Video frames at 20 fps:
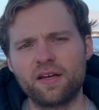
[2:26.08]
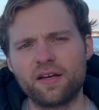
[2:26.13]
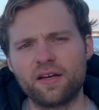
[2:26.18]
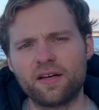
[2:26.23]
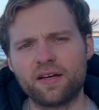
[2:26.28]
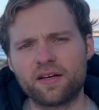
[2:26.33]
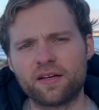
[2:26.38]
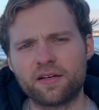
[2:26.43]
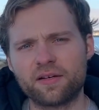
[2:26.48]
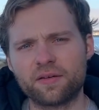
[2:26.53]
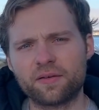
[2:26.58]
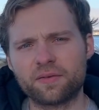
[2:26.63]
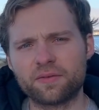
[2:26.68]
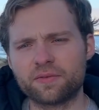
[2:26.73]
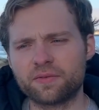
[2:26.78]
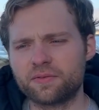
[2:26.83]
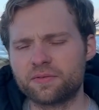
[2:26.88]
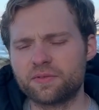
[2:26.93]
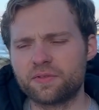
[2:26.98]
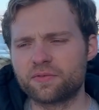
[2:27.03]

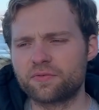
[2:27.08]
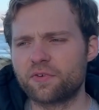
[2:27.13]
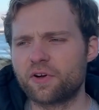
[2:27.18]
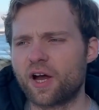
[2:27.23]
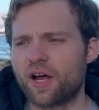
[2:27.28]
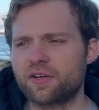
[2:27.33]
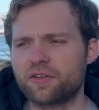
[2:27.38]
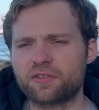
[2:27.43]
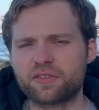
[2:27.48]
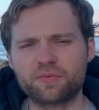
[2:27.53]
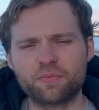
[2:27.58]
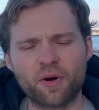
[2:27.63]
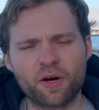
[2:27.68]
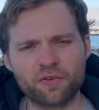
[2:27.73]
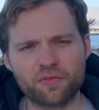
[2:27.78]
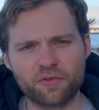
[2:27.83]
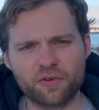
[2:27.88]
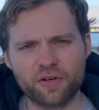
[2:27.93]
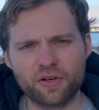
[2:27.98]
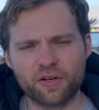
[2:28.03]
You forgot your
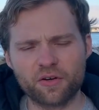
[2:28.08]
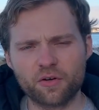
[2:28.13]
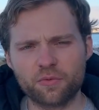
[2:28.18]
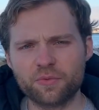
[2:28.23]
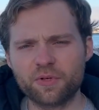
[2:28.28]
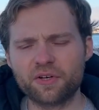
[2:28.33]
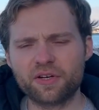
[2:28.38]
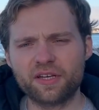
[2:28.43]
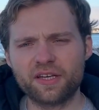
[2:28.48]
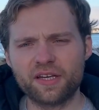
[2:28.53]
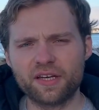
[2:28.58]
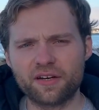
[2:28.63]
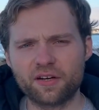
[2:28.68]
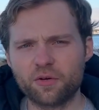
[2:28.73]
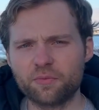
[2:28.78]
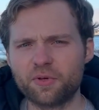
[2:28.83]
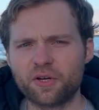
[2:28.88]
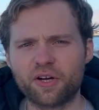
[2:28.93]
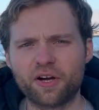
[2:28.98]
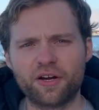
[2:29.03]
smartphone at home, your key at
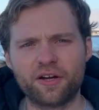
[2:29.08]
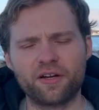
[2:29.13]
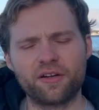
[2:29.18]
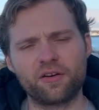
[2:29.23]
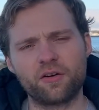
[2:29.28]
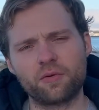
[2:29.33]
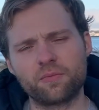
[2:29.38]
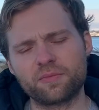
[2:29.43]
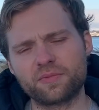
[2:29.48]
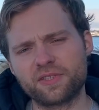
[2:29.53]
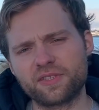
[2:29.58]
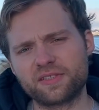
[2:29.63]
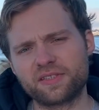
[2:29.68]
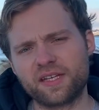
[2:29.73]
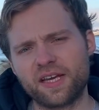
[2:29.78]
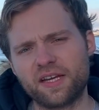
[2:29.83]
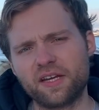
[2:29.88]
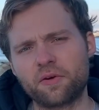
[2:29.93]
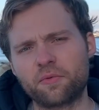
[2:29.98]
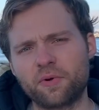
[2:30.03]
home, your card at home. Just
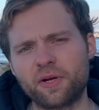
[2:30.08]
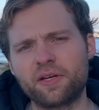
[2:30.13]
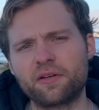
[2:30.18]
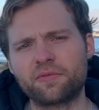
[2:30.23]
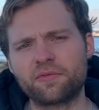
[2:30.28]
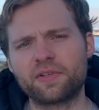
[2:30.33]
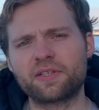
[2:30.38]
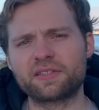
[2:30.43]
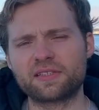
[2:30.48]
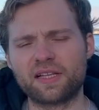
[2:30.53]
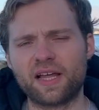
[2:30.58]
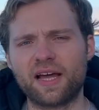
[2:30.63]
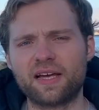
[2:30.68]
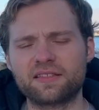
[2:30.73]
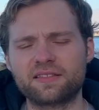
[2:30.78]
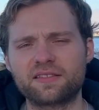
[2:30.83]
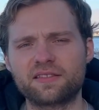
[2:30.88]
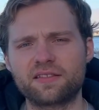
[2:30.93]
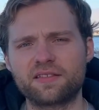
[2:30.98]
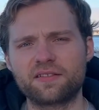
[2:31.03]
getting rid of this
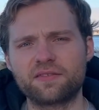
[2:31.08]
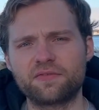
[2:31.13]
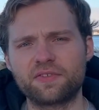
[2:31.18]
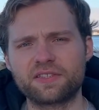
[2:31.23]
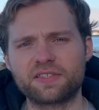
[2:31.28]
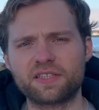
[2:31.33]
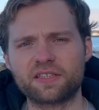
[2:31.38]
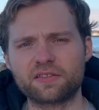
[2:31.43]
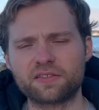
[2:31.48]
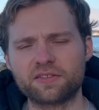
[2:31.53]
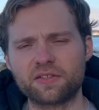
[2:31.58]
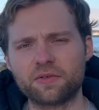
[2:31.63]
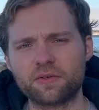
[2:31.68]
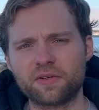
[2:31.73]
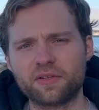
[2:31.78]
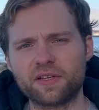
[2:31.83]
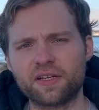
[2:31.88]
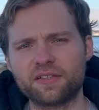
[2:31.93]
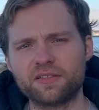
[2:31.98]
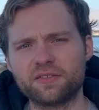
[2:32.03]
last physical
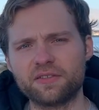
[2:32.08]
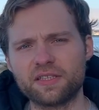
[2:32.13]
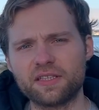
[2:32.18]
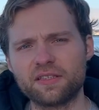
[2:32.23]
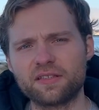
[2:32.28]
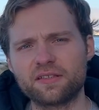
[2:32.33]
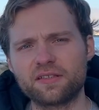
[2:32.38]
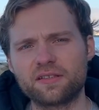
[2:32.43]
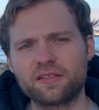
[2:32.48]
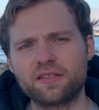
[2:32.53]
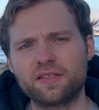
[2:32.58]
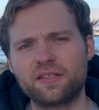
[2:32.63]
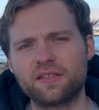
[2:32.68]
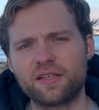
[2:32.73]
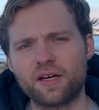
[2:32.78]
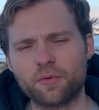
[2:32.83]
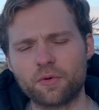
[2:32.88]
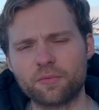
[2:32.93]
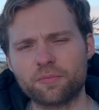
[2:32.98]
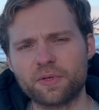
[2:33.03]
token that you need.
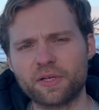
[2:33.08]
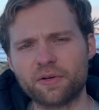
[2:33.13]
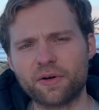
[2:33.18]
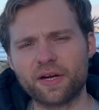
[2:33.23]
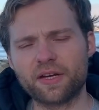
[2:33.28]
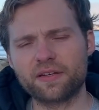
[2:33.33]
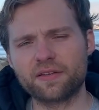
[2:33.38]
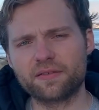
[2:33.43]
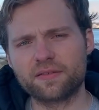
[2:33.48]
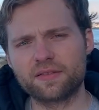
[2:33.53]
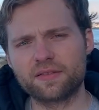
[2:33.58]
That would be great.